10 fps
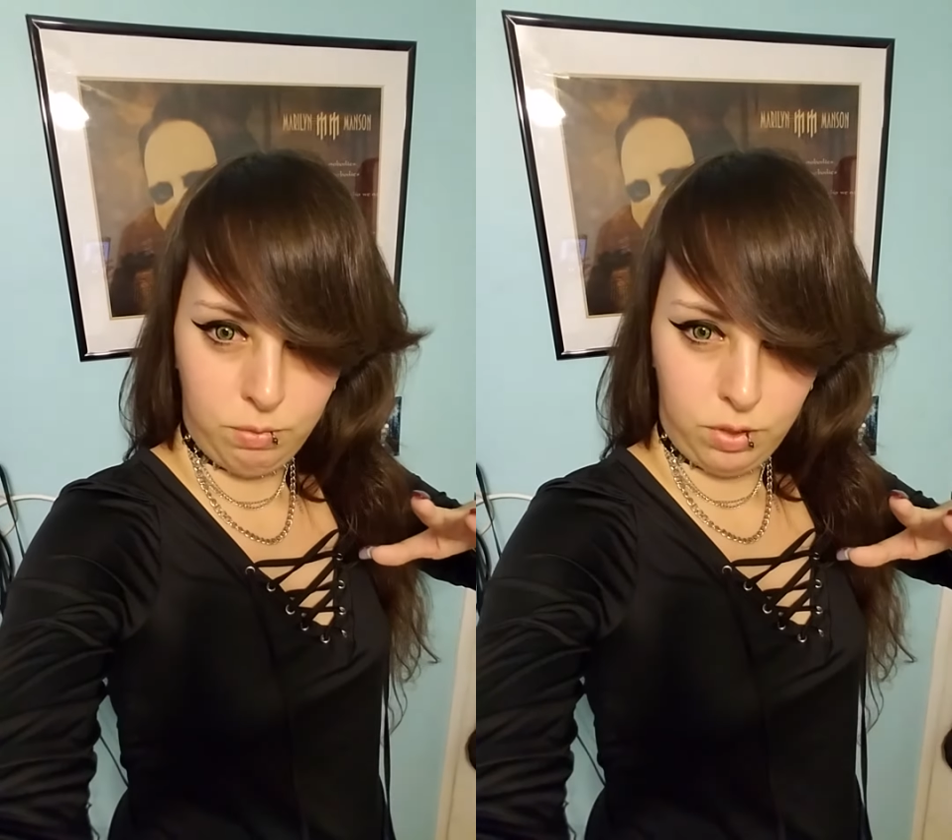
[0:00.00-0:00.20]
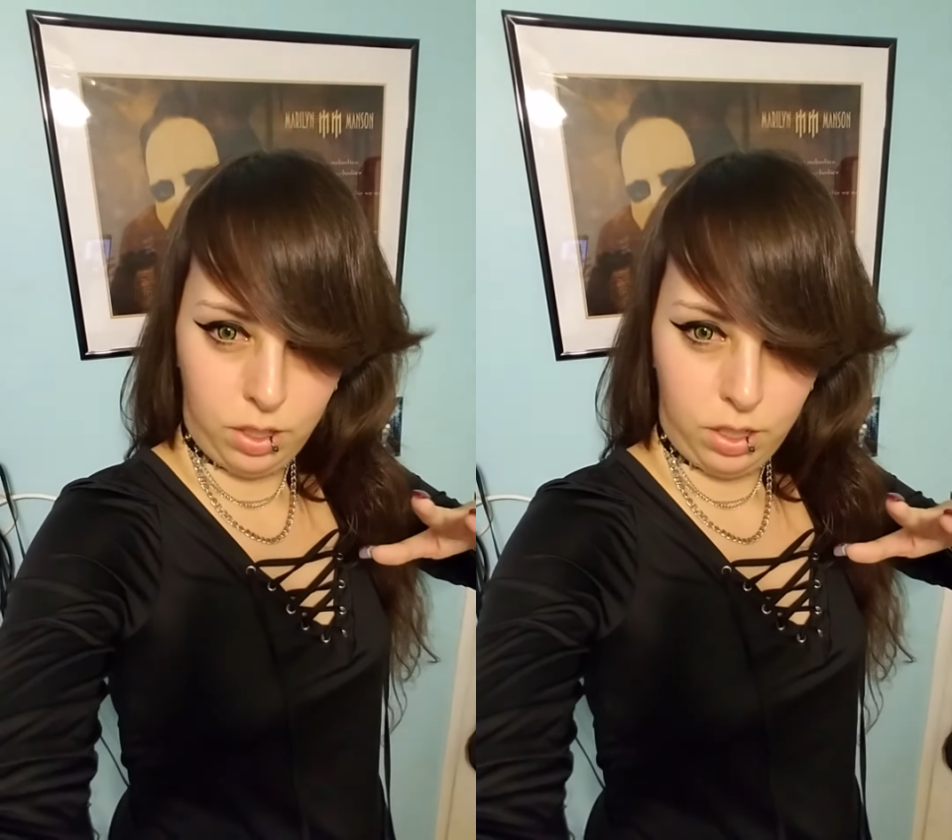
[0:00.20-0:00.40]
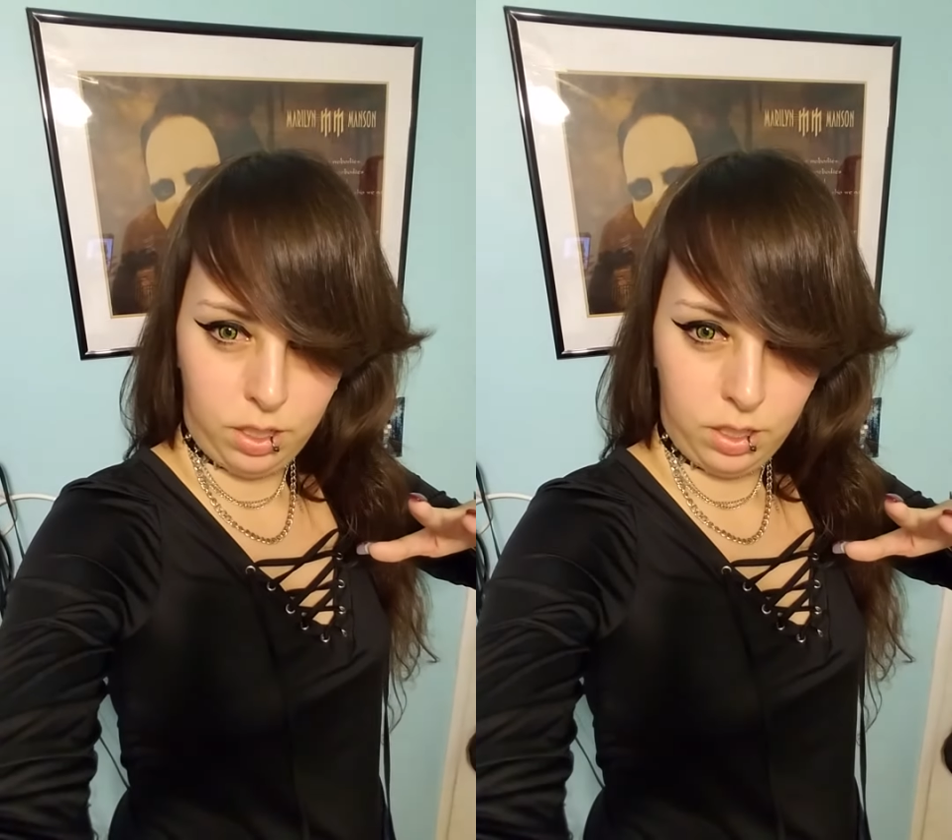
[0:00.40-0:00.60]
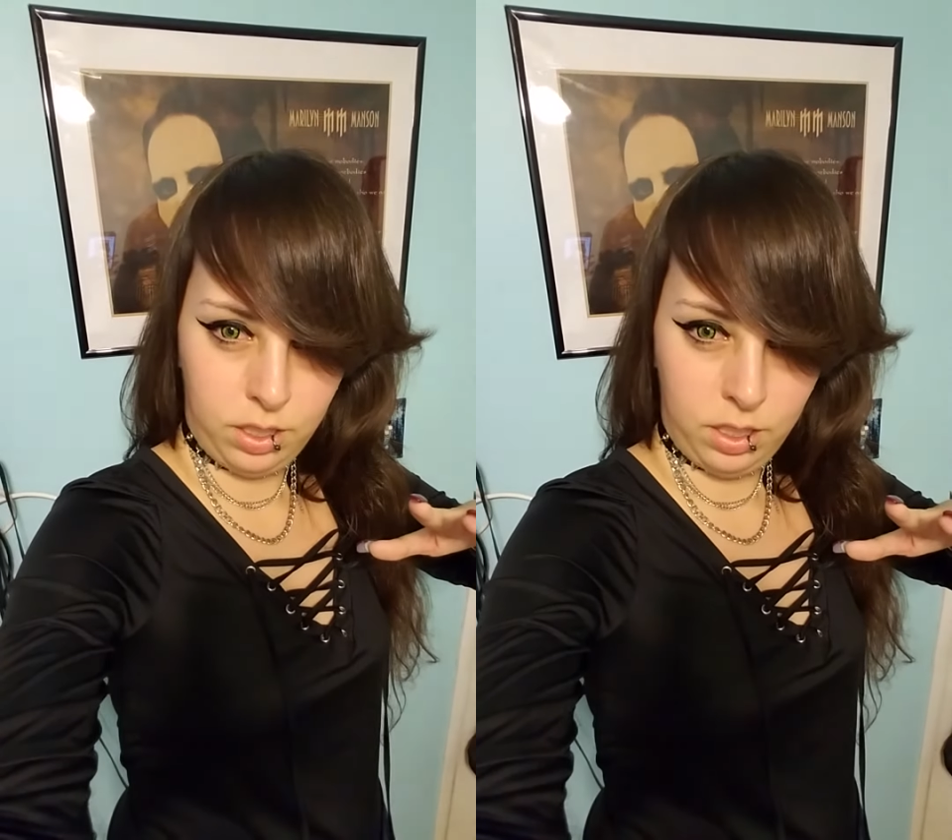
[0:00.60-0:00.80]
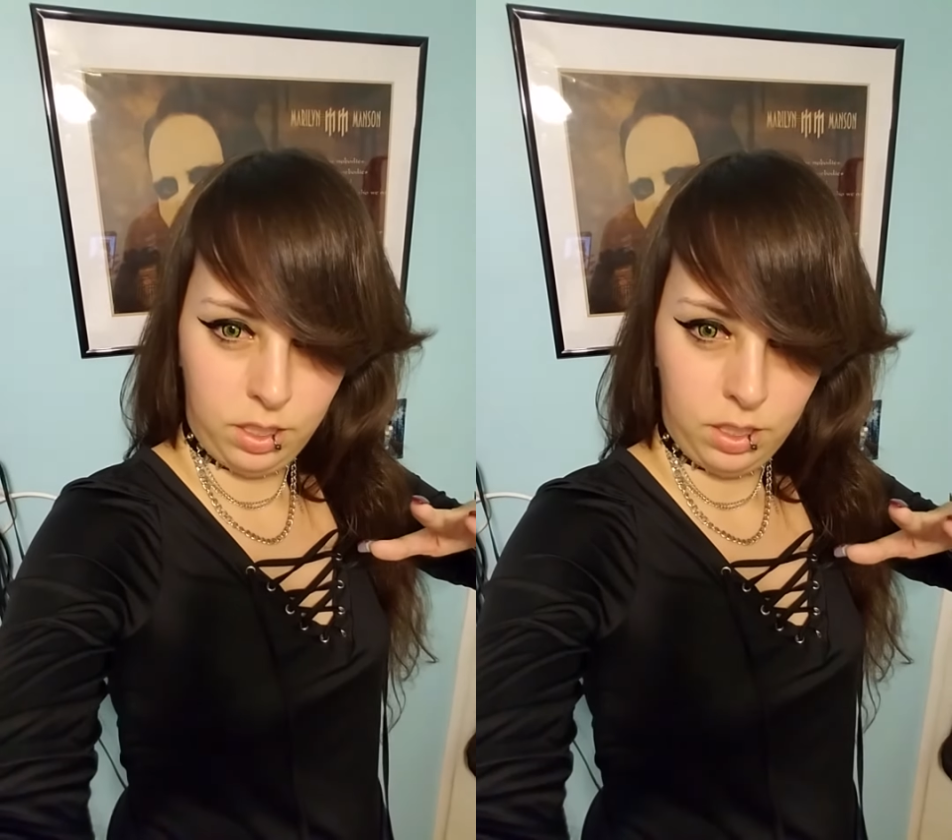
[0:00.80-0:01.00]

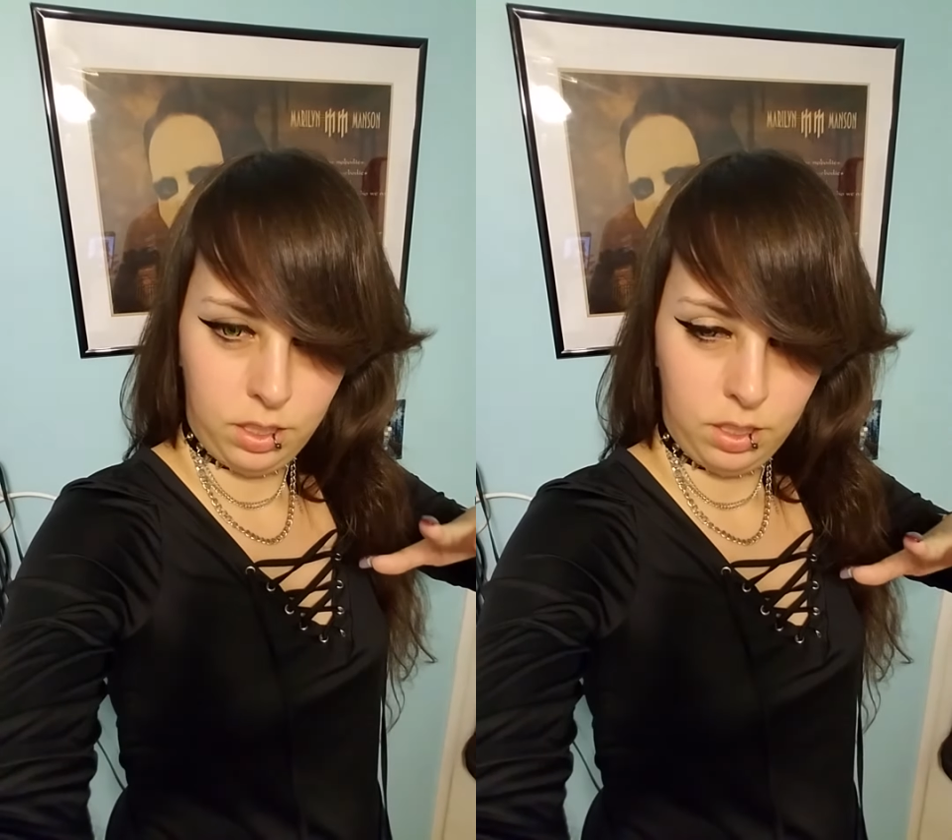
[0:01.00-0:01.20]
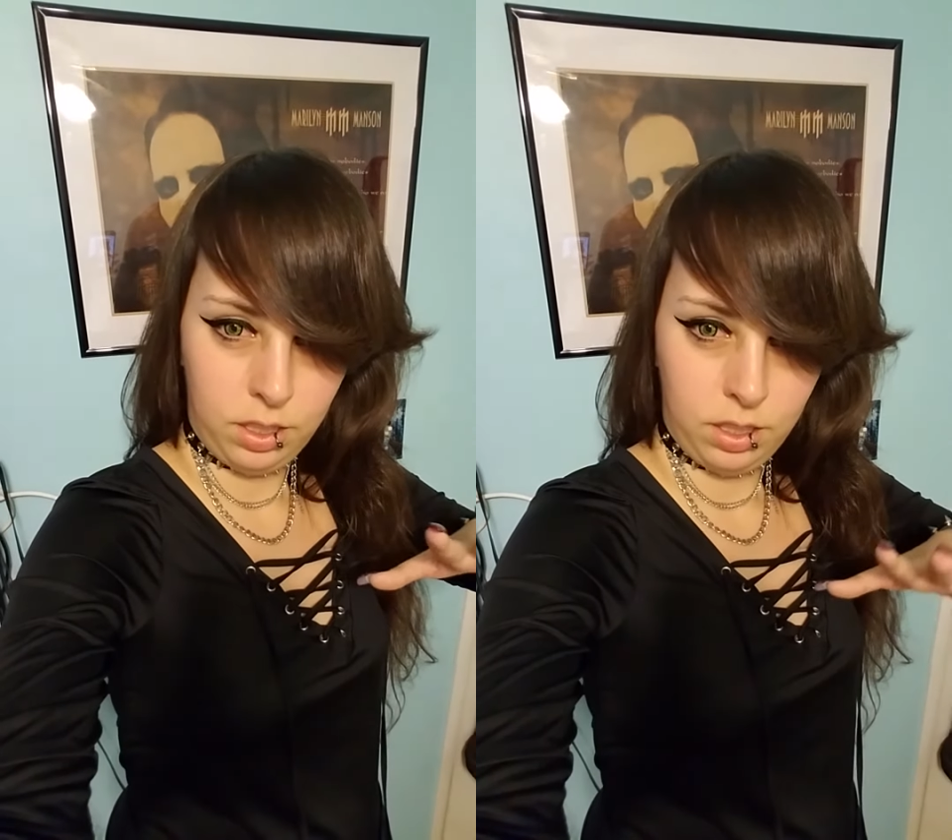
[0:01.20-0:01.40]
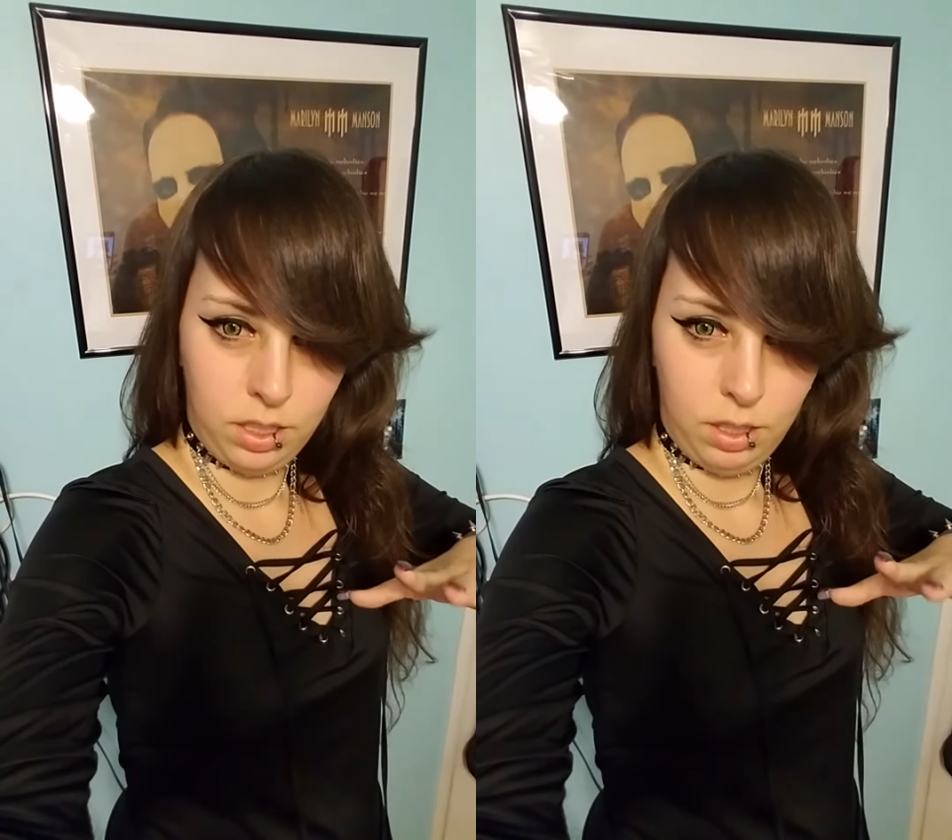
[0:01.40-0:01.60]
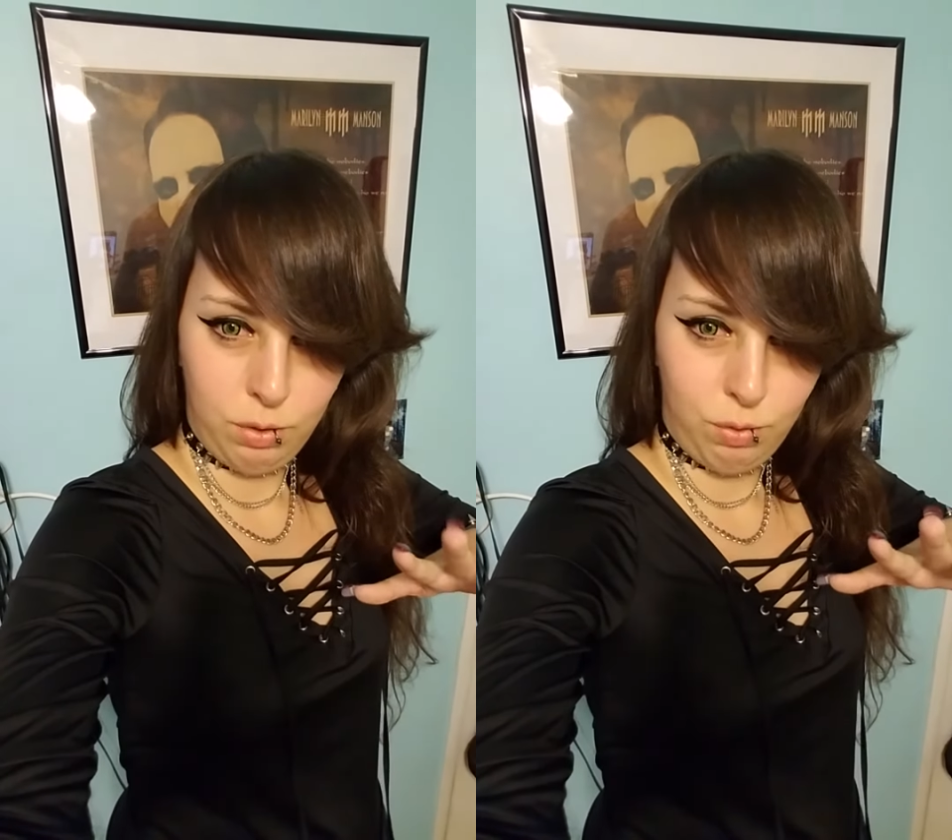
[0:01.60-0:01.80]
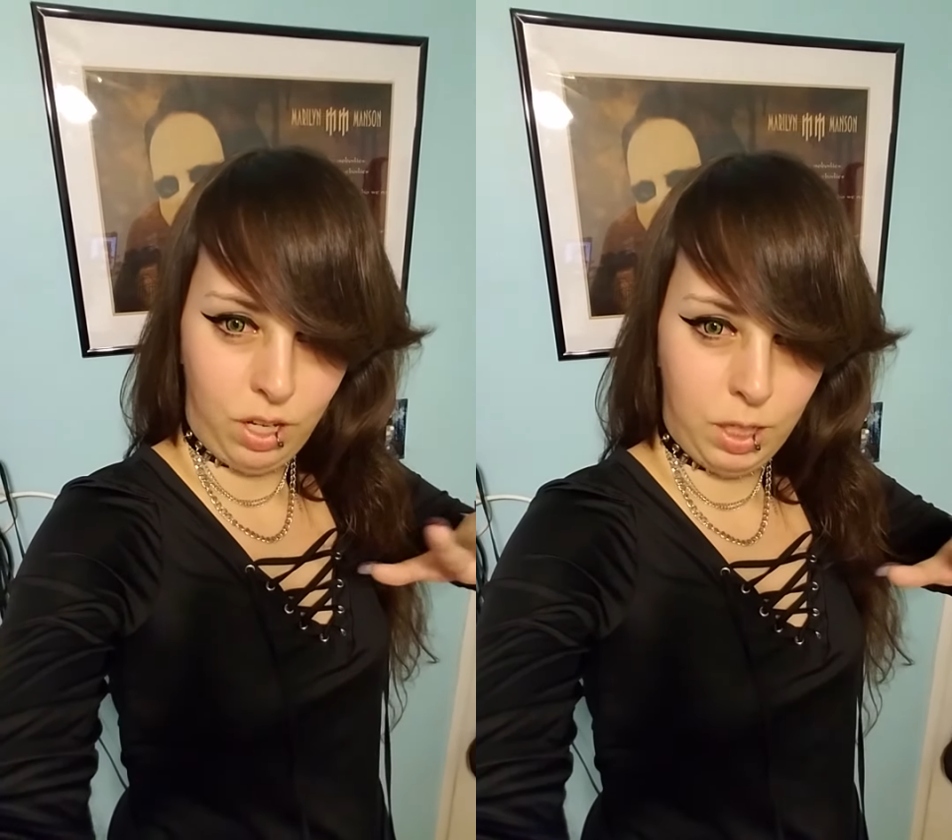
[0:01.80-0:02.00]
vlog
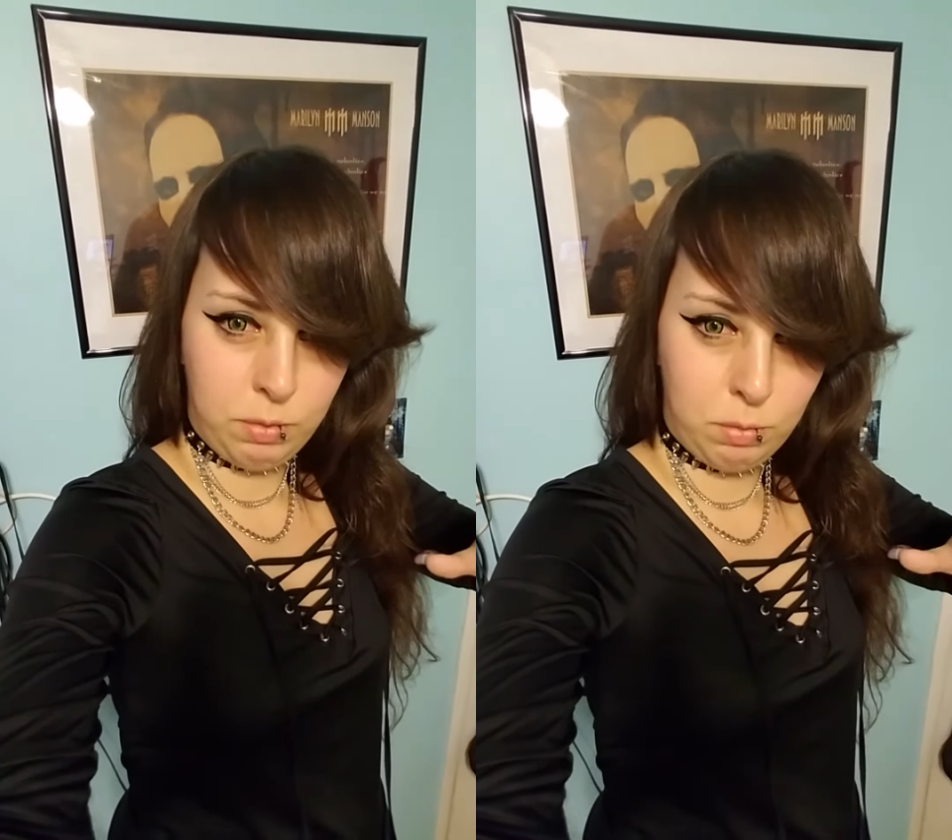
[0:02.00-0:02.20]
five.